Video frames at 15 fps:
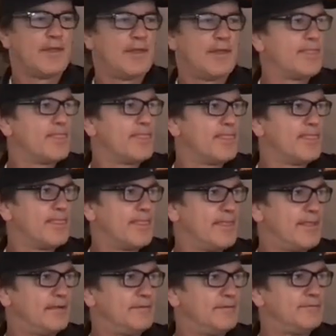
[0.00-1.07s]

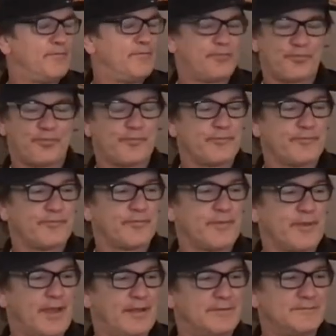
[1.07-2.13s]

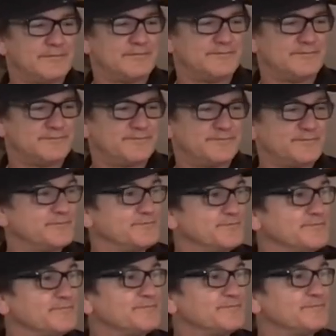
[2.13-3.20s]

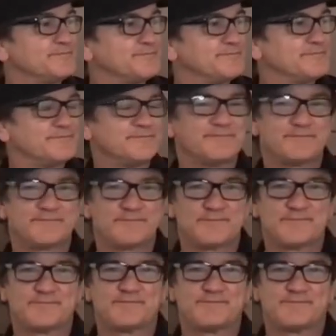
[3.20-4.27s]

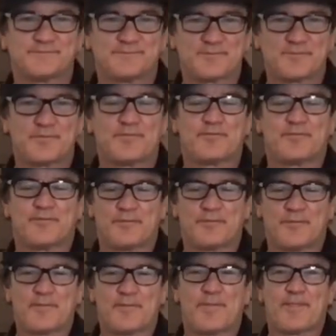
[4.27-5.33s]

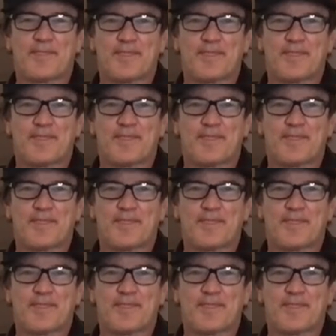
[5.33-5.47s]
[no speech]